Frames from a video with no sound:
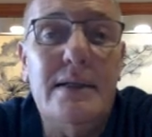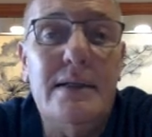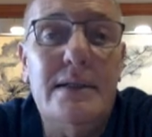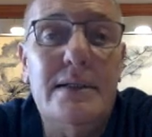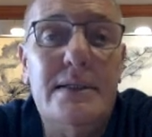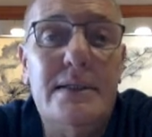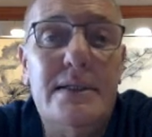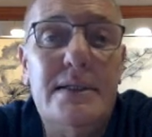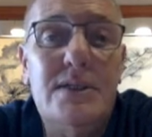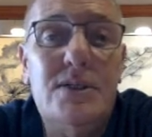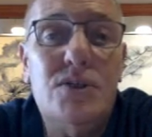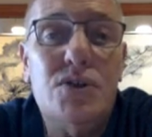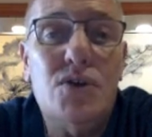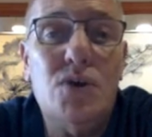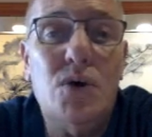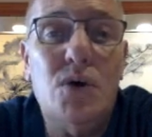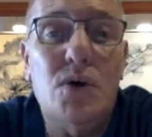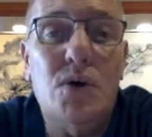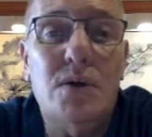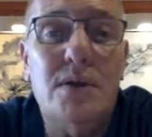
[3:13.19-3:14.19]
This is
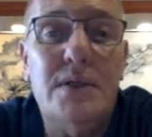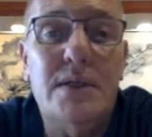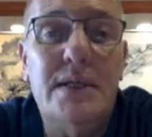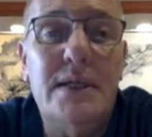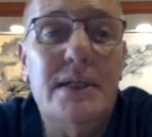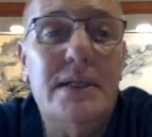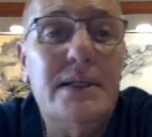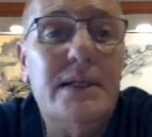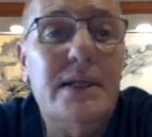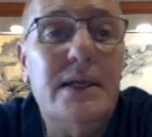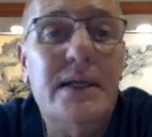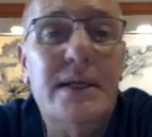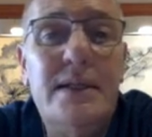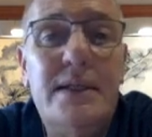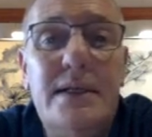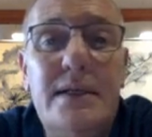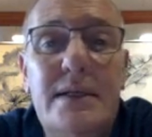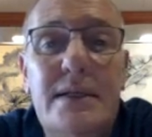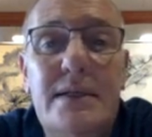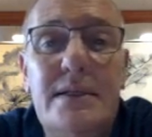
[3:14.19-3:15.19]
so
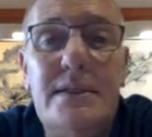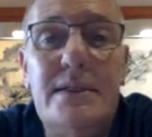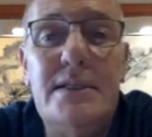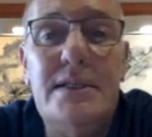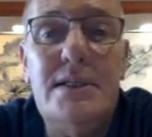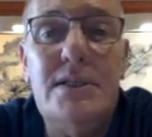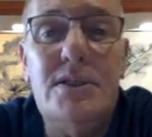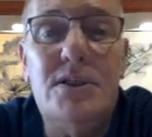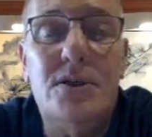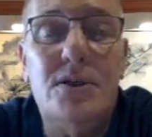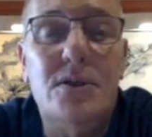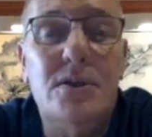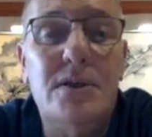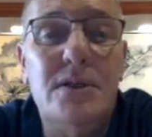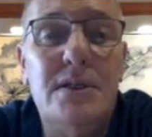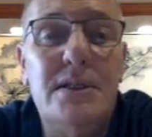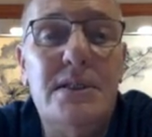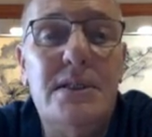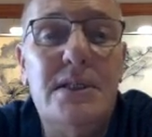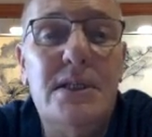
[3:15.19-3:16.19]
dentate incision
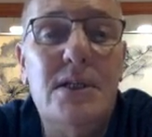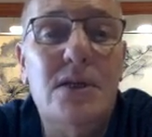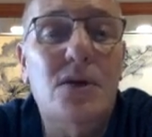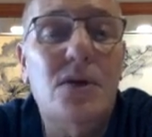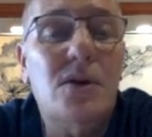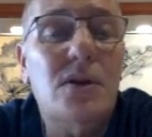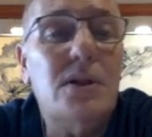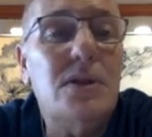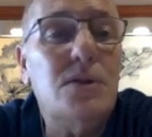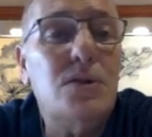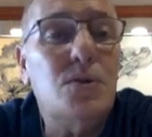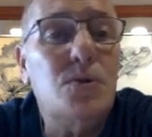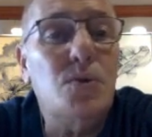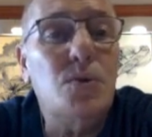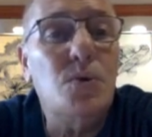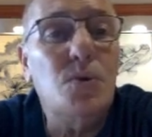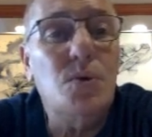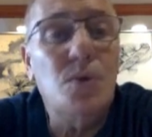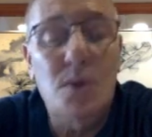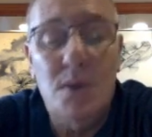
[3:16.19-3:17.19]
is in order
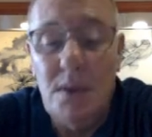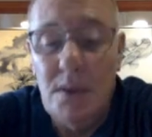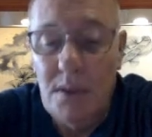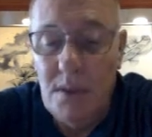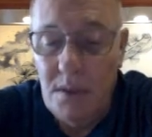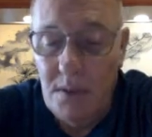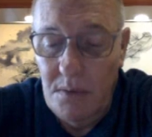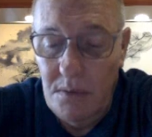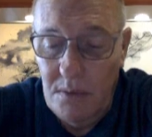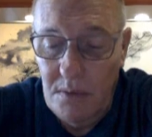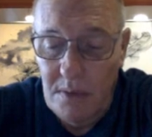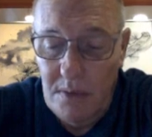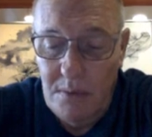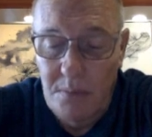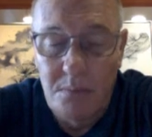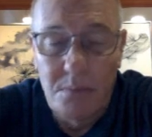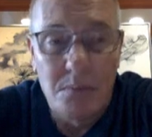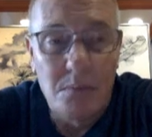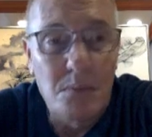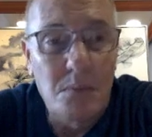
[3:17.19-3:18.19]
to
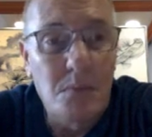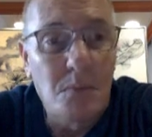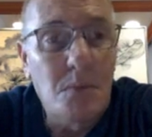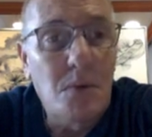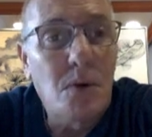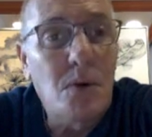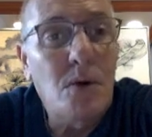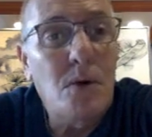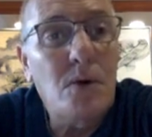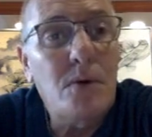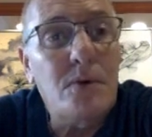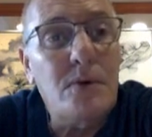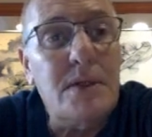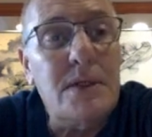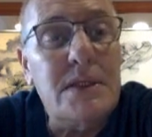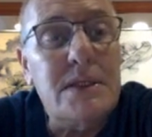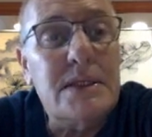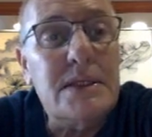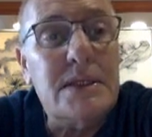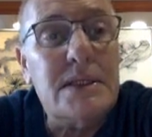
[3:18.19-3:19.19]
make
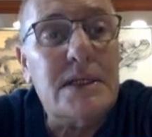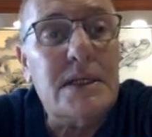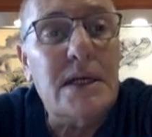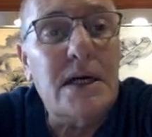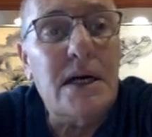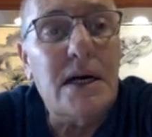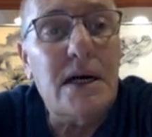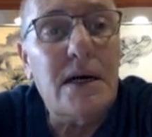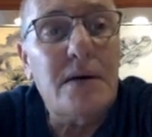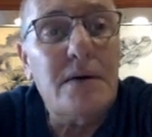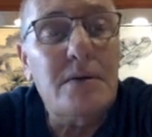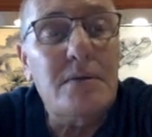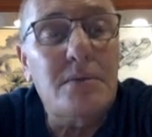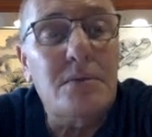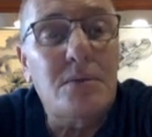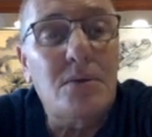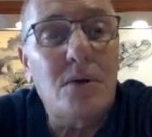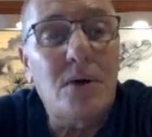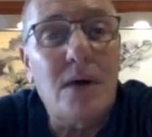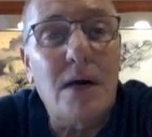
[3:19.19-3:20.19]
this scar
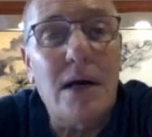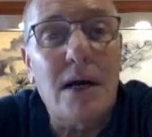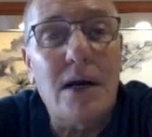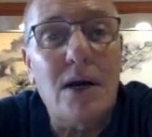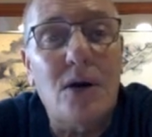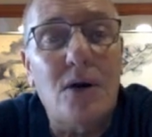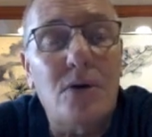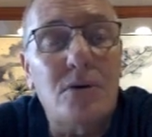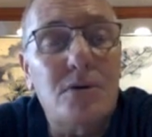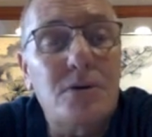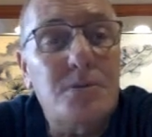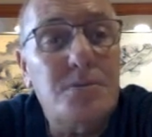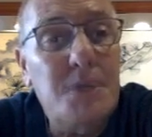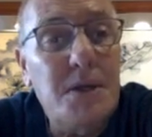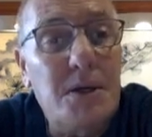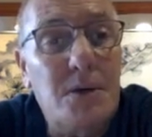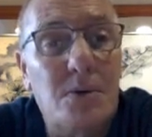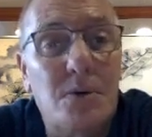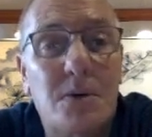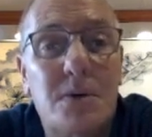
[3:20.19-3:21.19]
more
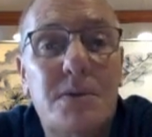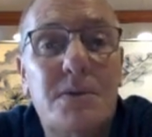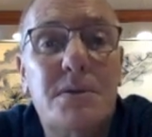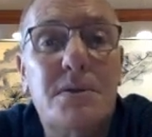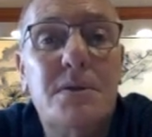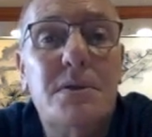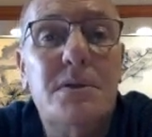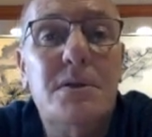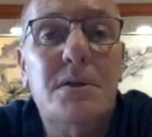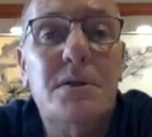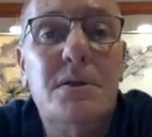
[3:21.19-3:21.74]
inconspicuous.